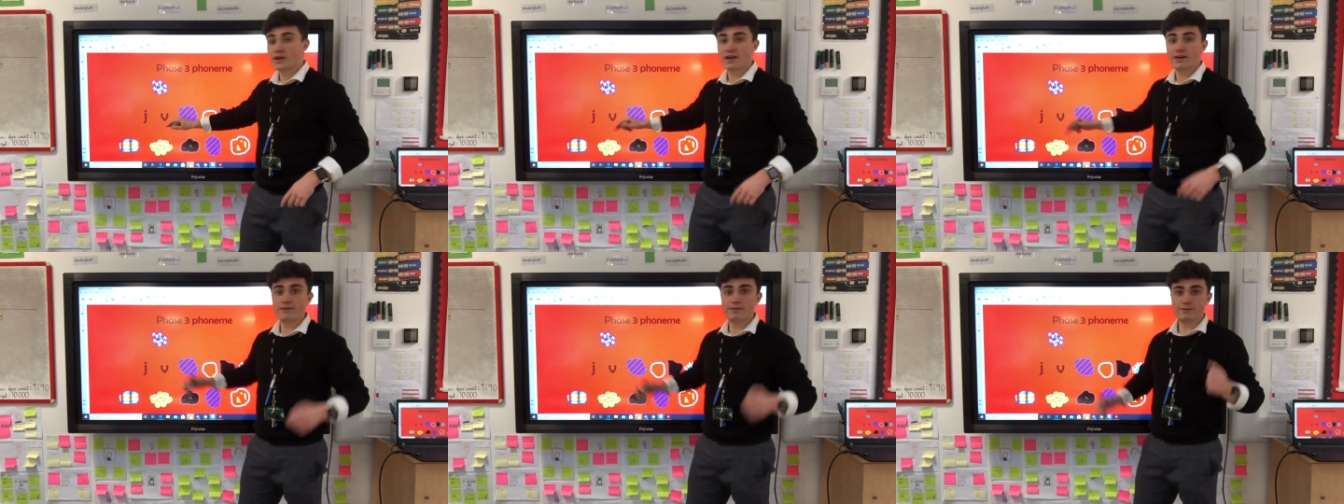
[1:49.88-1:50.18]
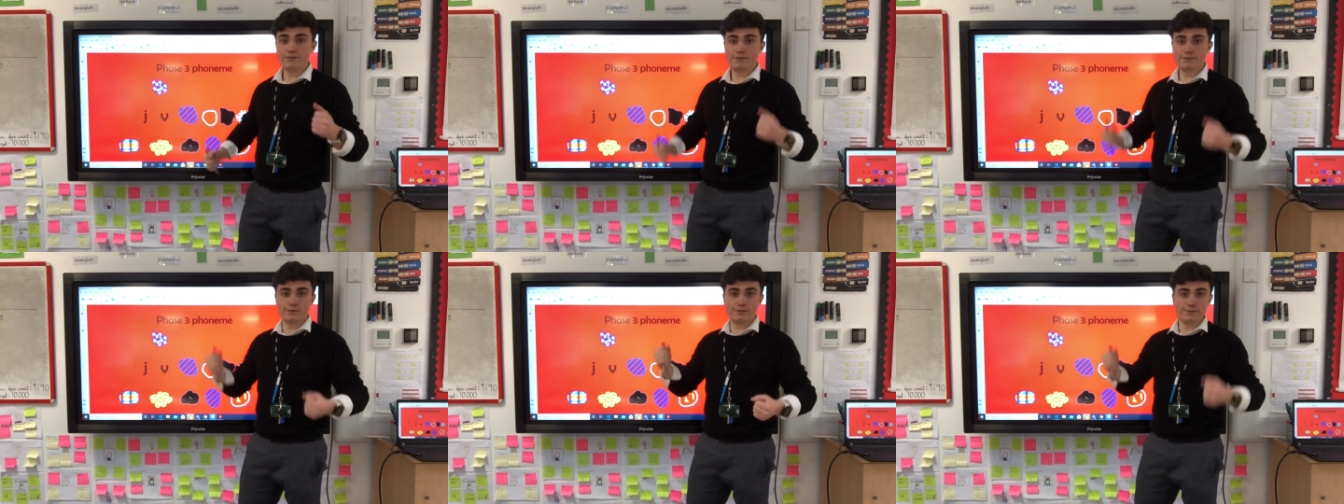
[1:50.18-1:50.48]
V,
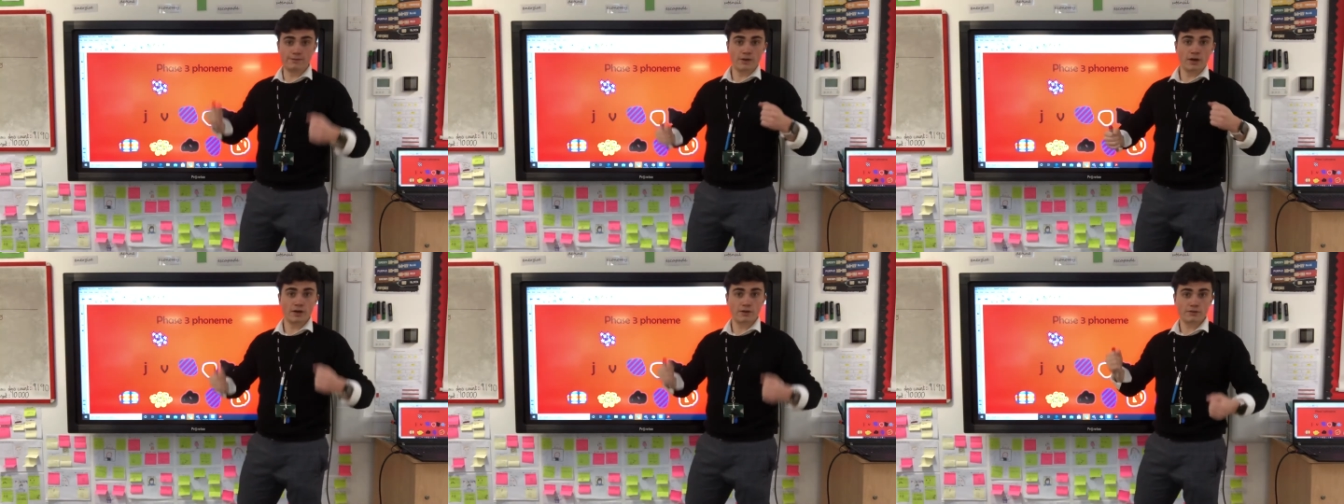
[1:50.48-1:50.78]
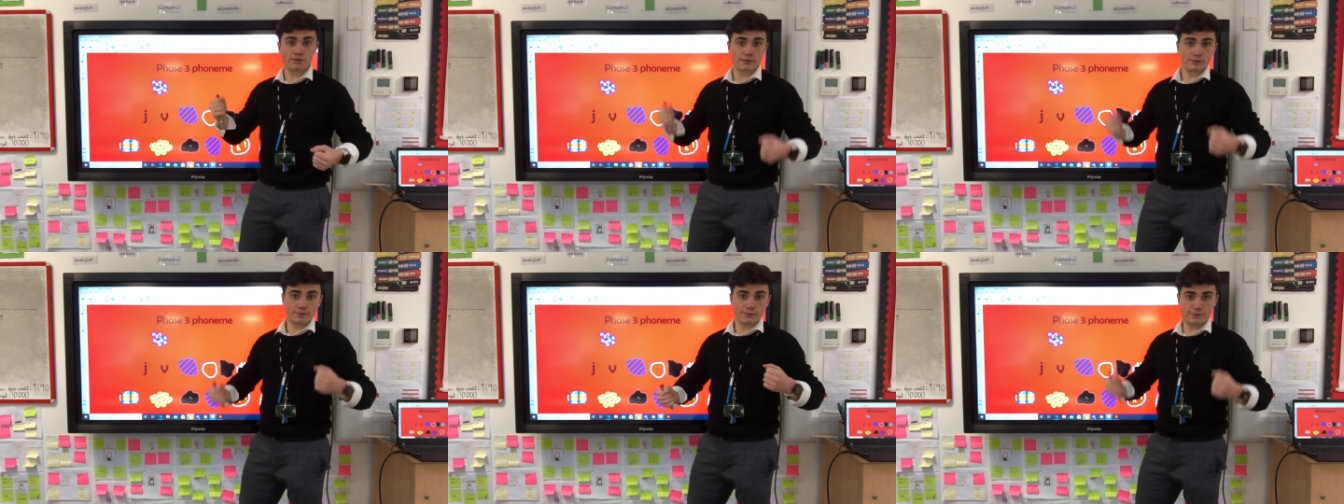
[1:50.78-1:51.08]

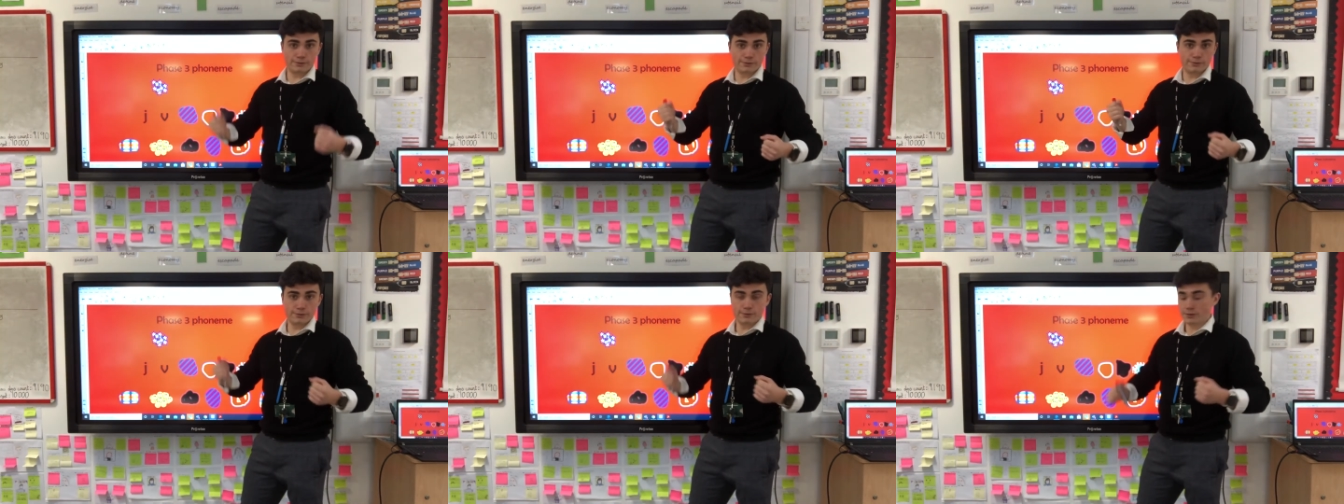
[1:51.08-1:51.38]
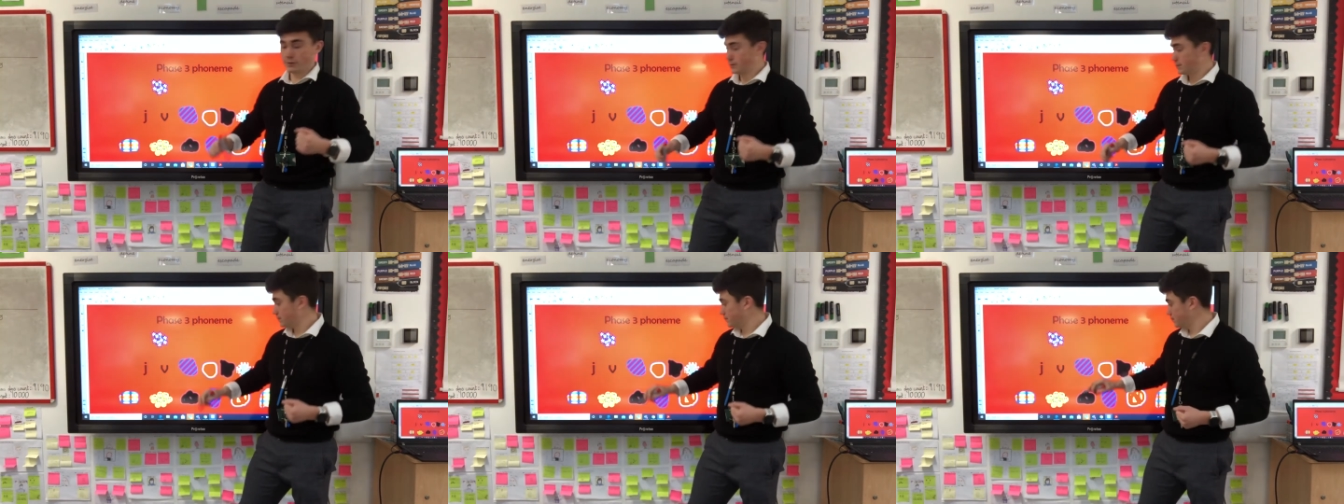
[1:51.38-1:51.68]

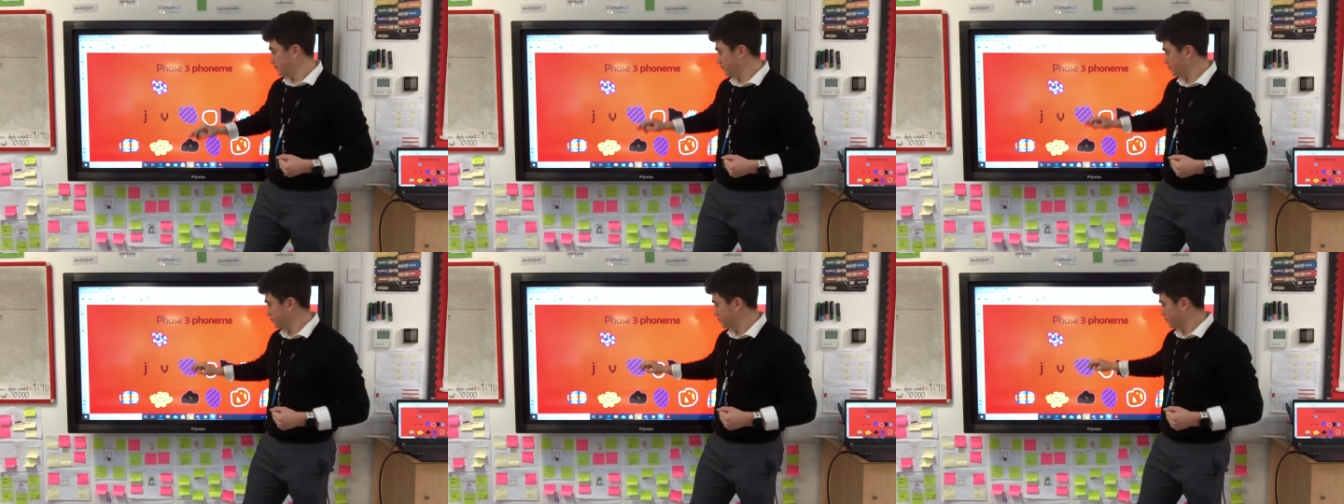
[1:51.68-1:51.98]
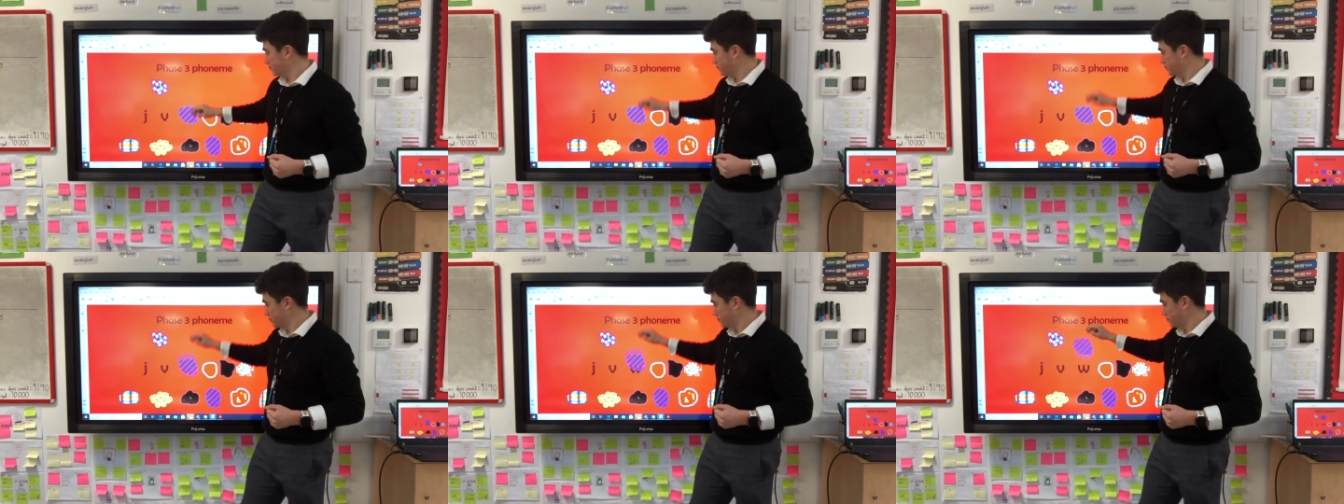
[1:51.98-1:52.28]
v.
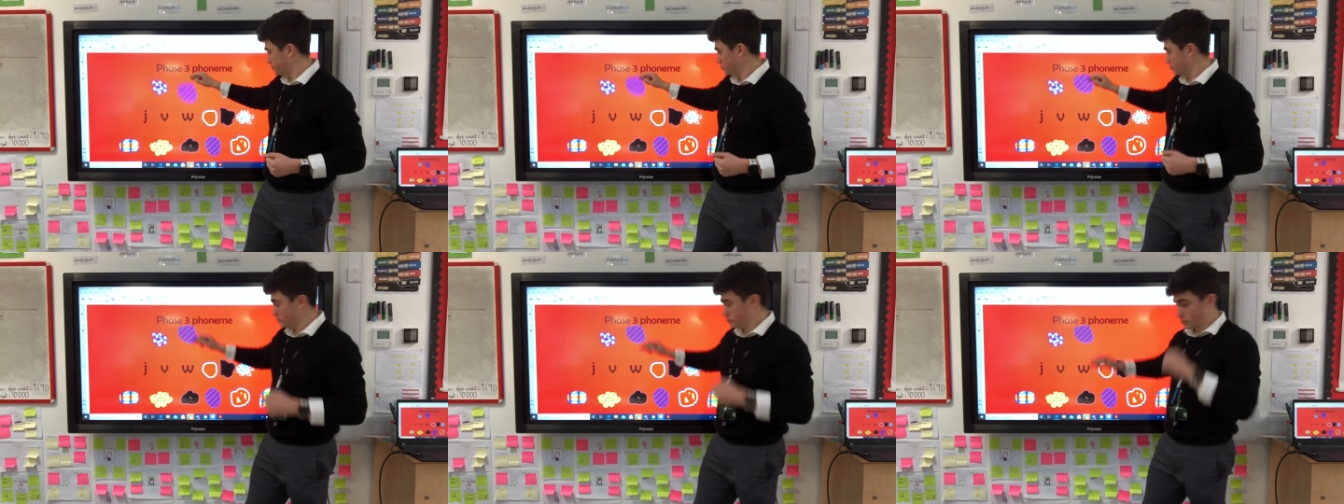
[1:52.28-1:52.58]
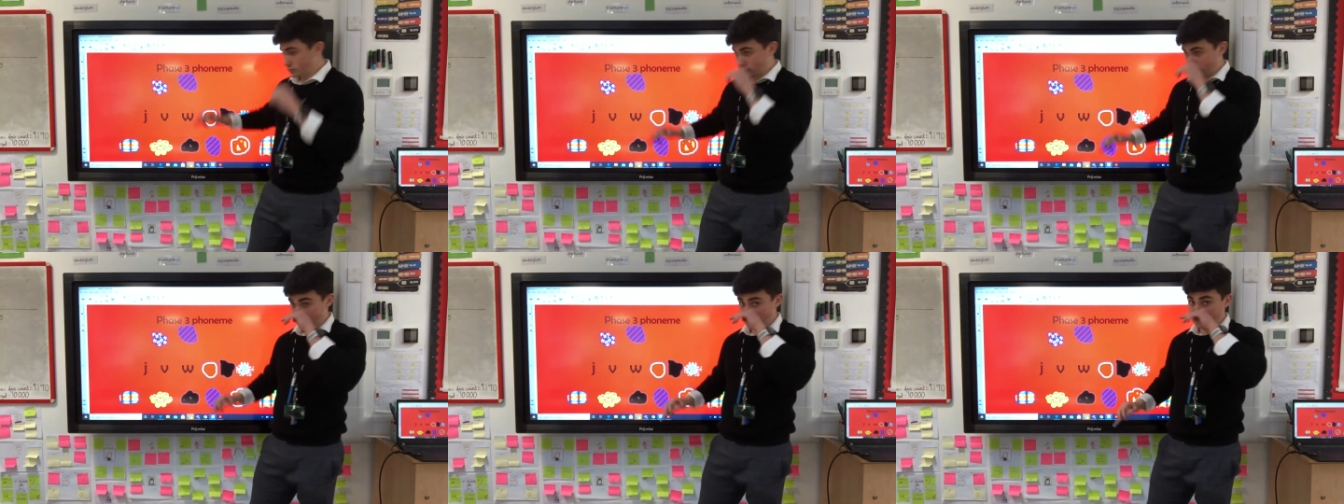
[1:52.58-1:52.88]

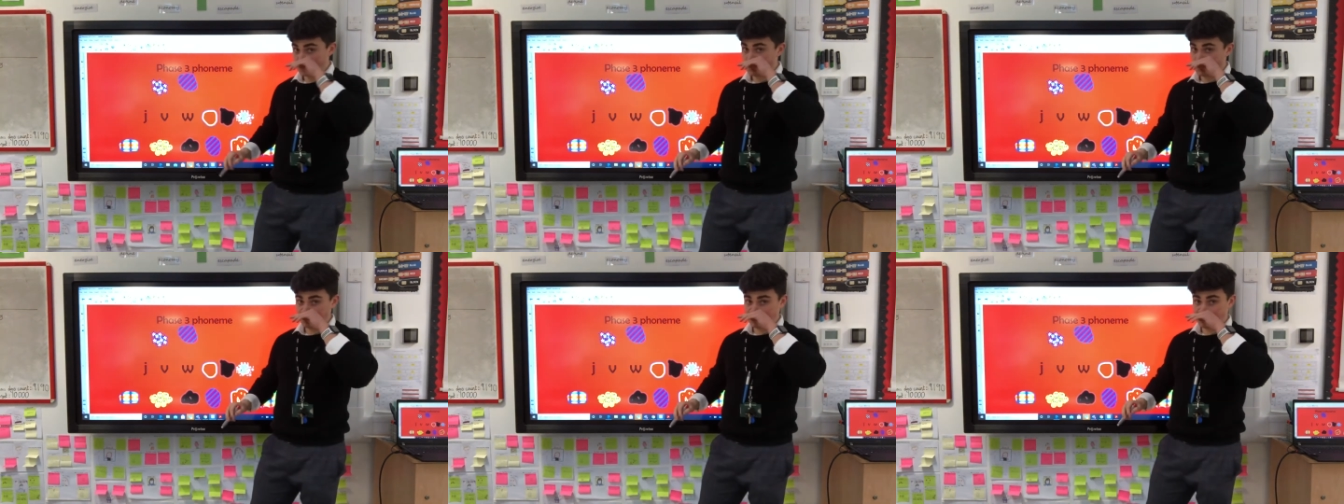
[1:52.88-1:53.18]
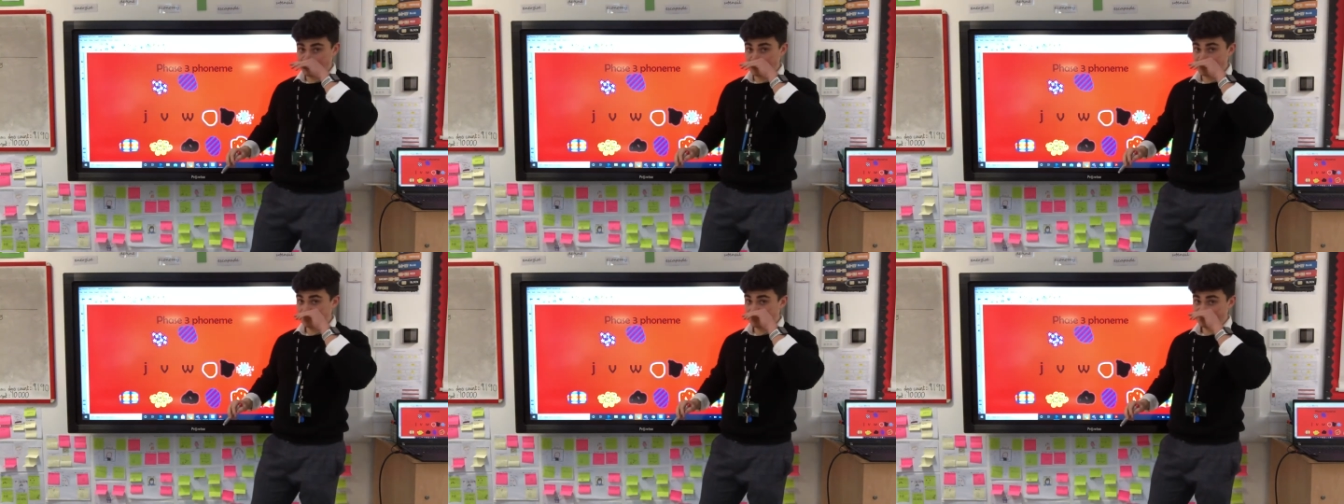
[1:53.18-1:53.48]
What's this one?